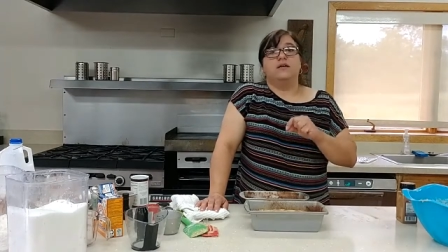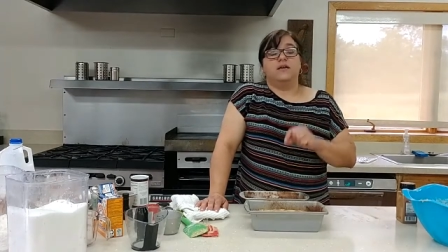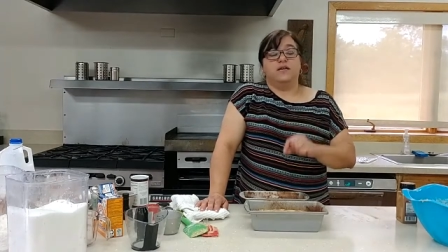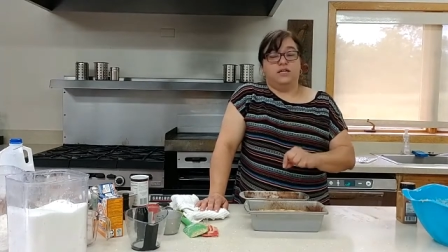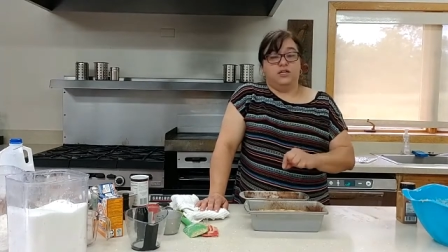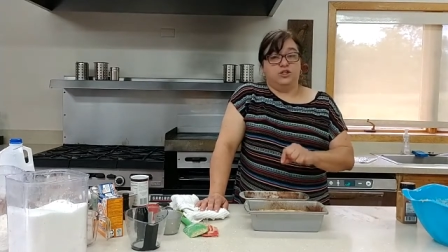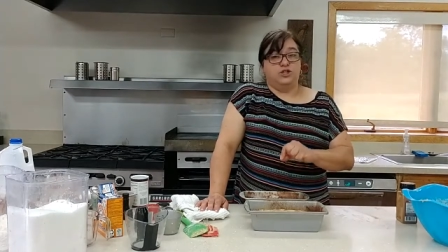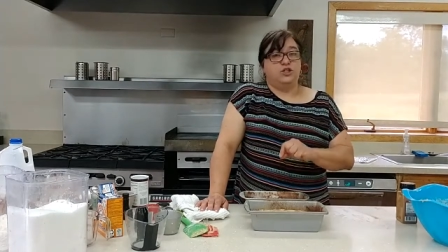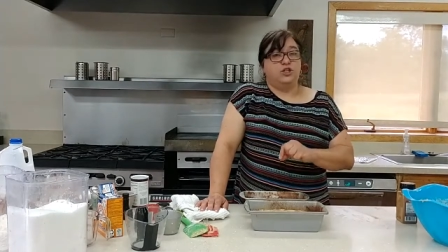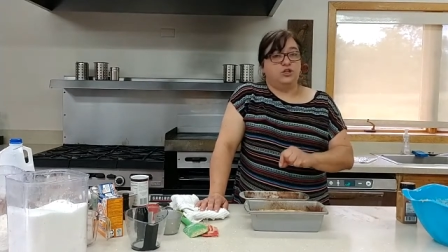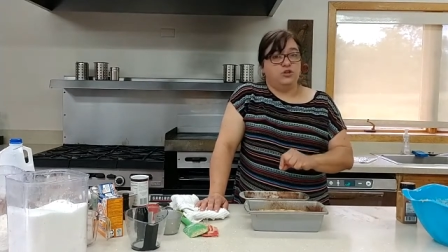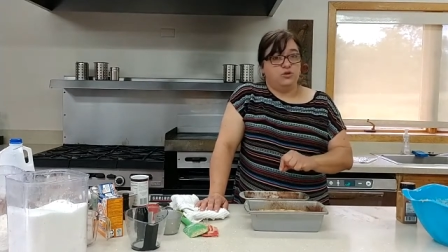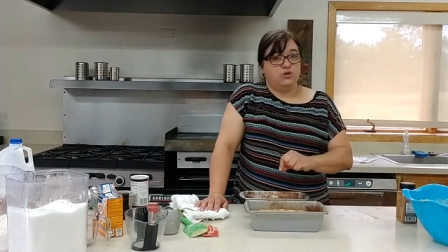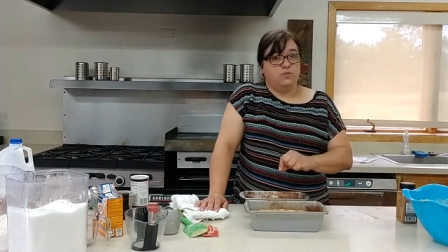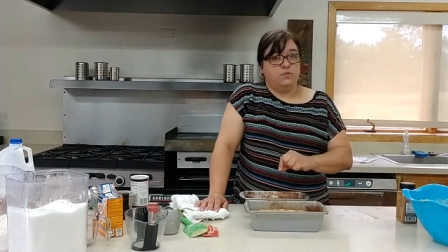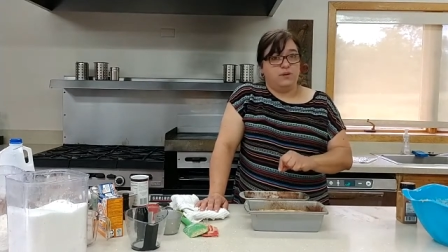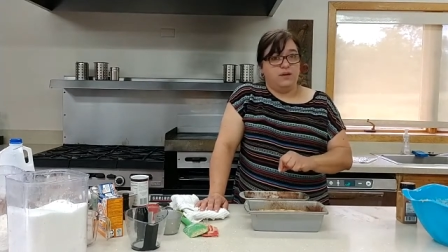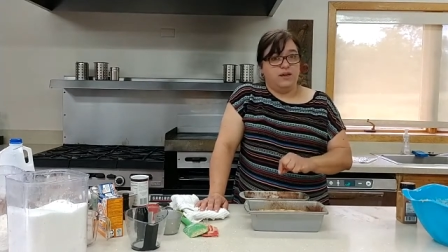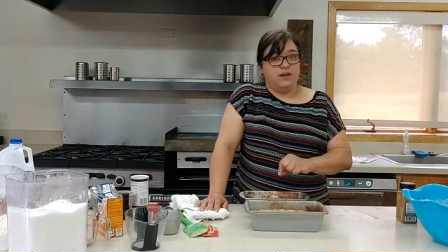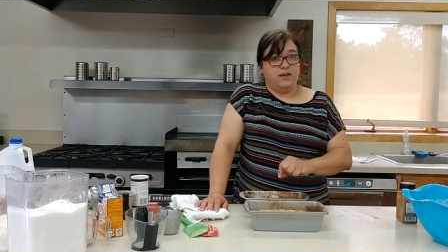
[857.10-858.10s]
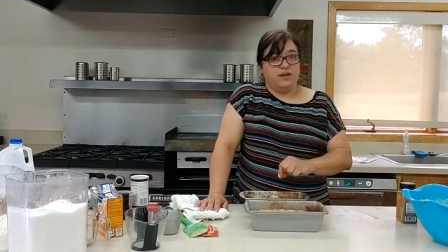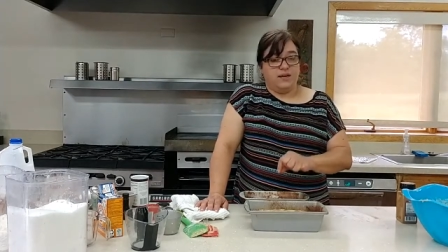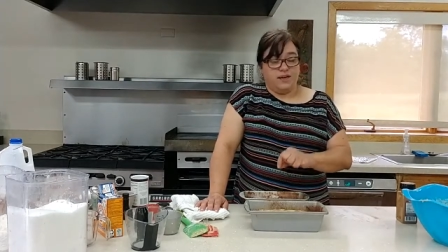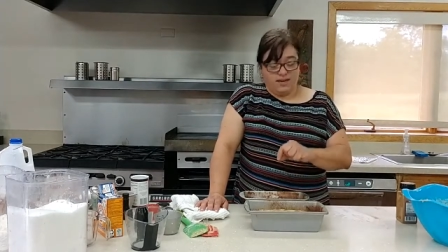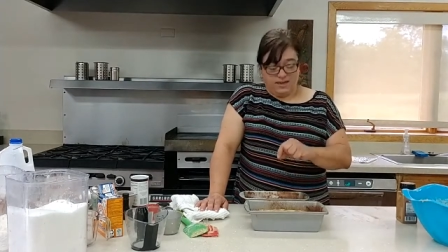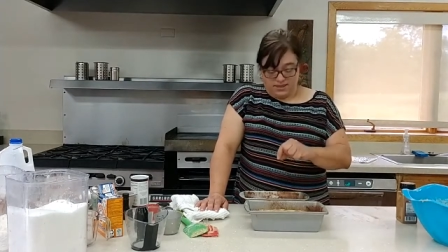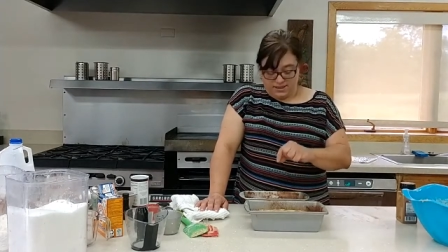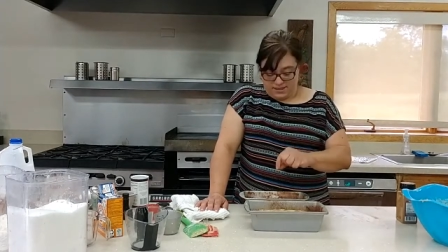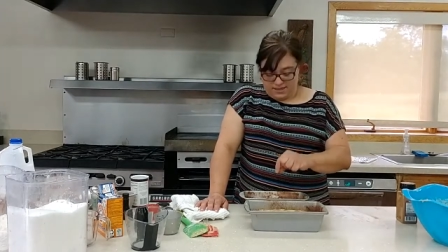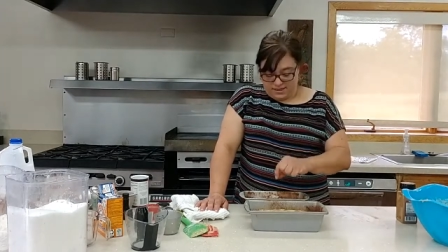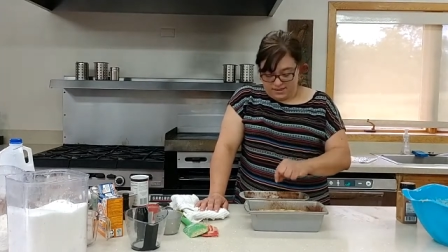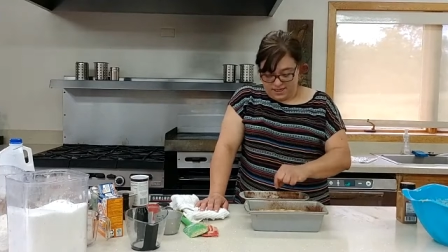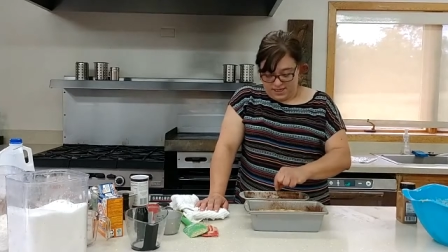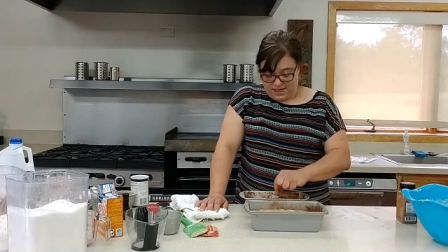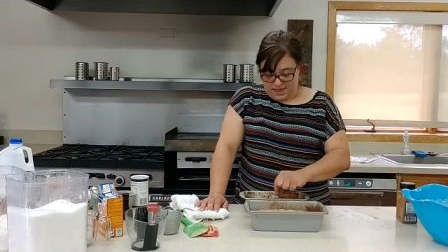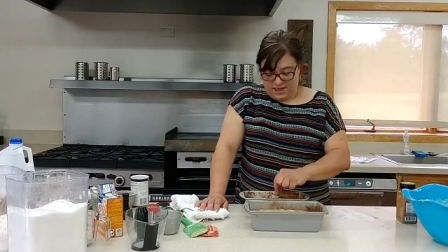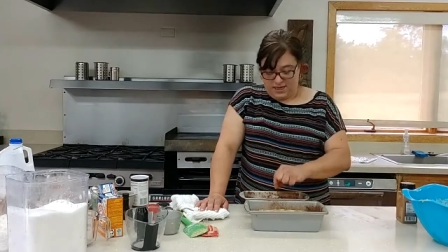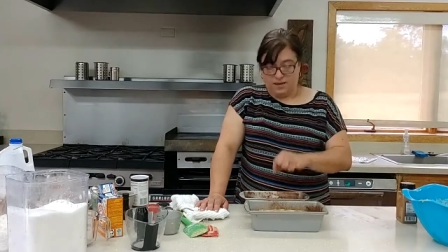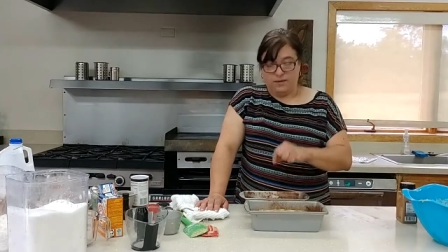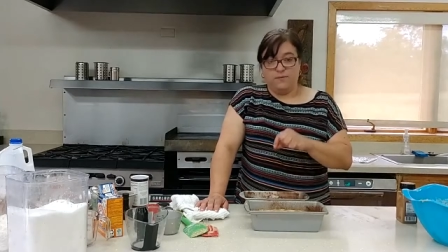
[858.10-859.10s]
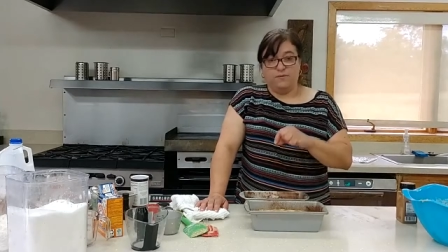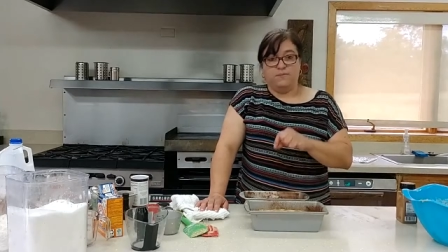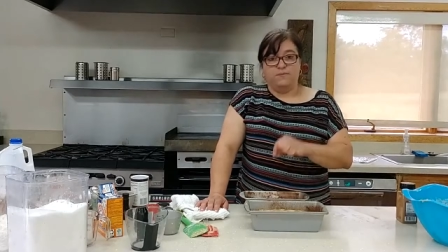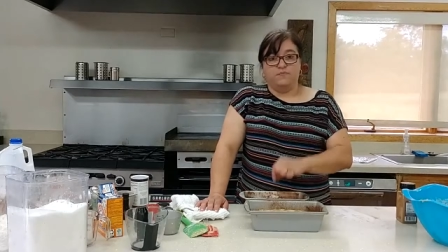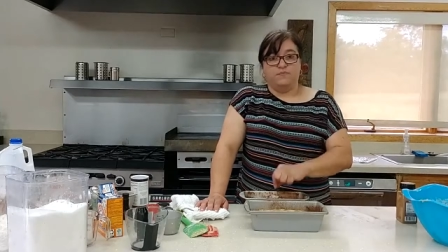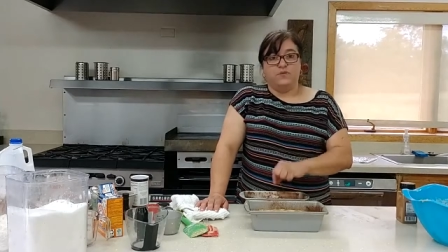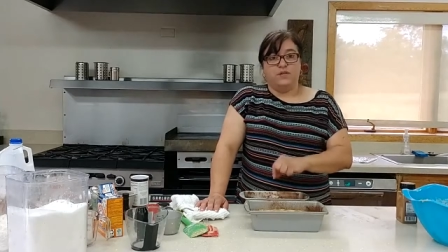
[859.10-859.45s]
get a toothpick and see,